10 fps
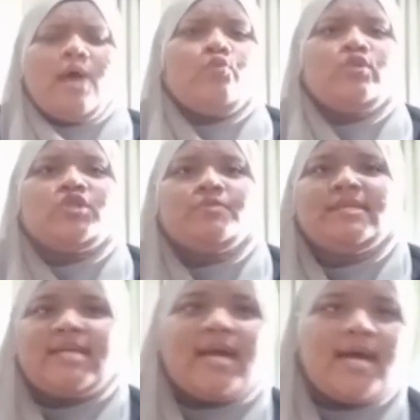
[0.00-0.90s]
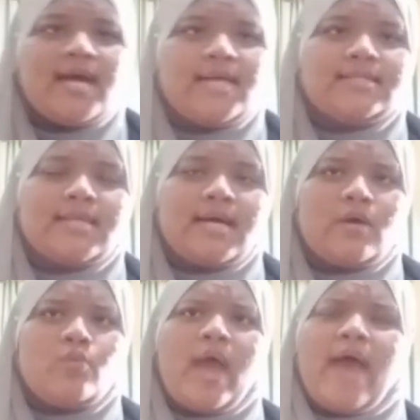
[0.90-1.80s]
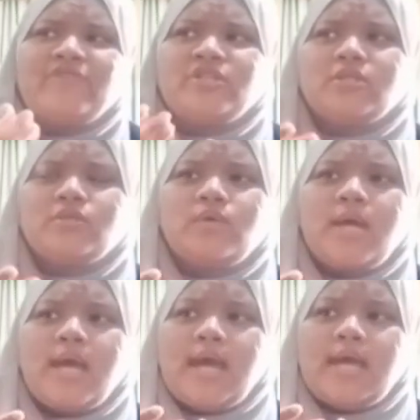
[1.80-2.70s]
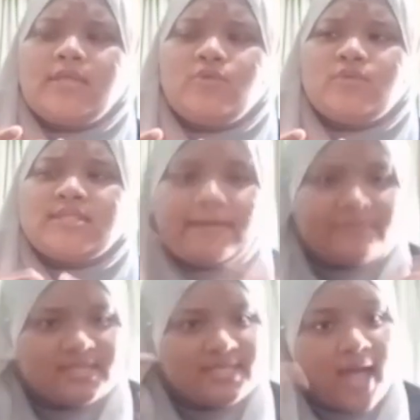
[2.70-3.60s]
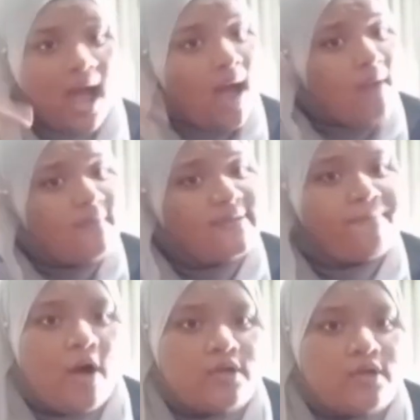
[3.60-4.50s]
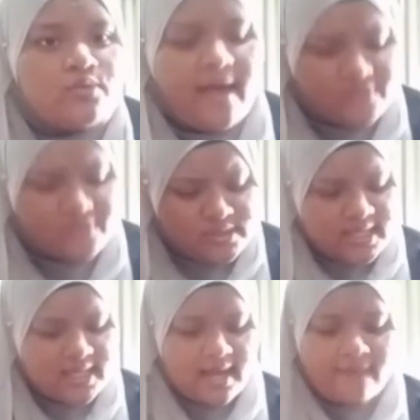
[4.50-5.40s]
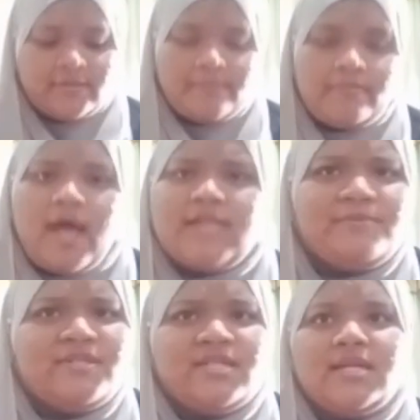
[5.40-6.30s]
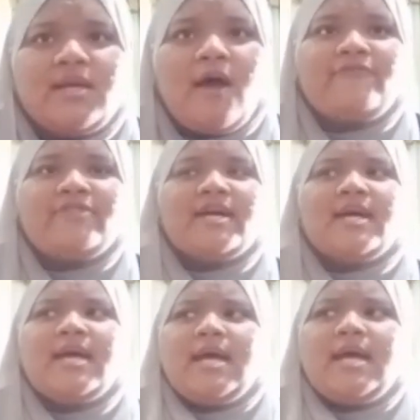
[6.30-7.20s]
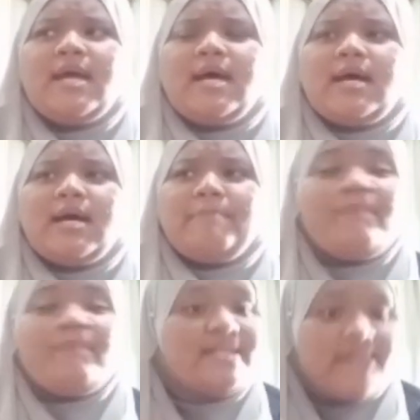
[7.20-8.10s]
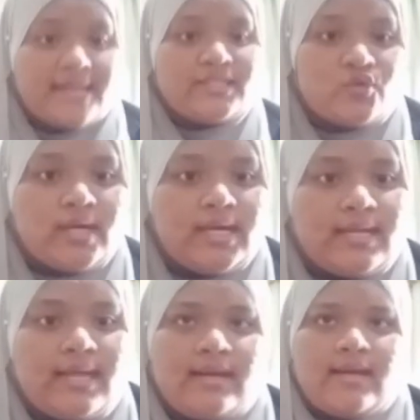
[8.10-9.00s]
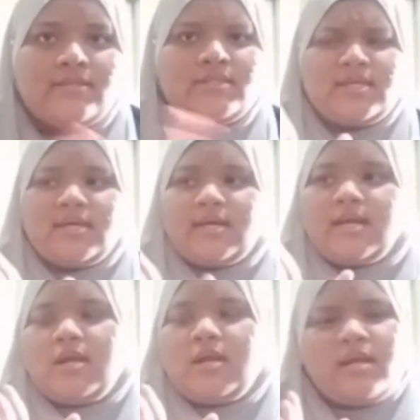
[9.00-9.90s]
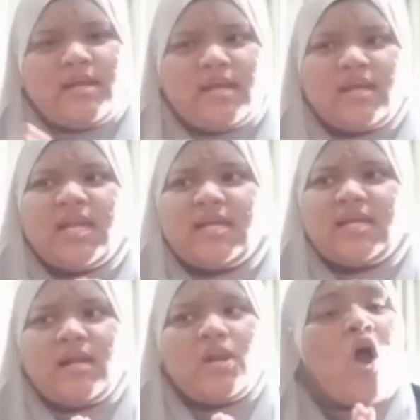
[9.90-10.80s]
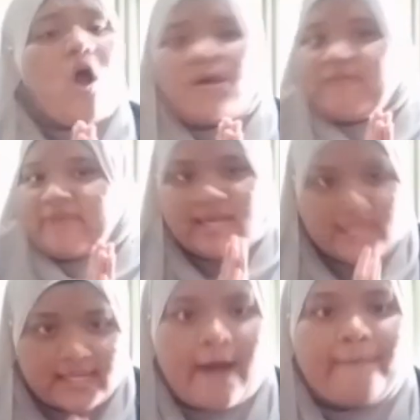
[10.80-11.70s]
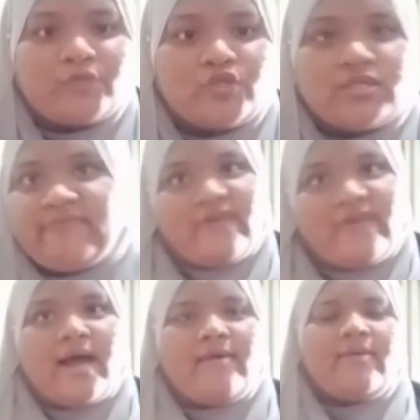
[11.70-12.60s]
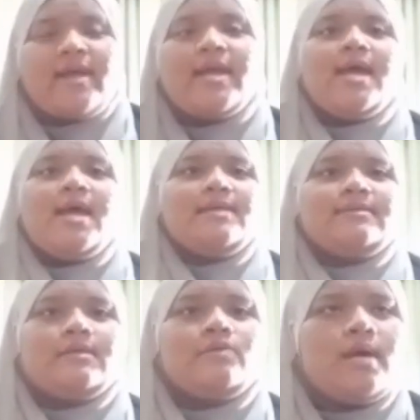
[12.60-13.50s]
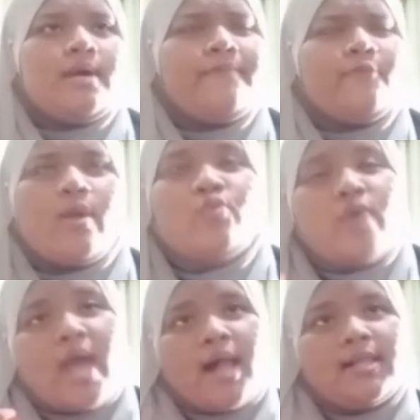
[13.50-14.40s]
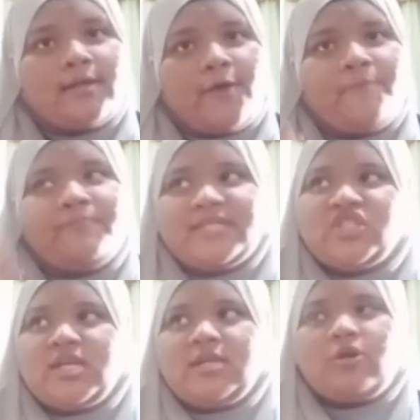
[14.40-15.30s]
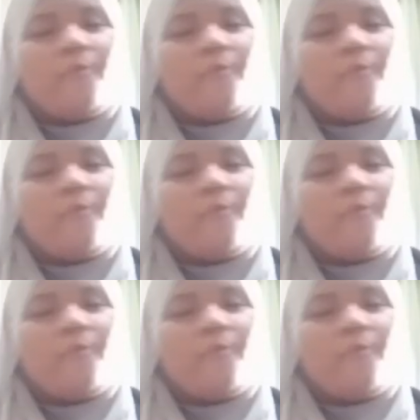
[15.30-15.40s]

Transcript: which means here is we have to do something out of the box. We have to think of the box, especially of the big country that is need a lot of income to survive, right? So when we hold a competition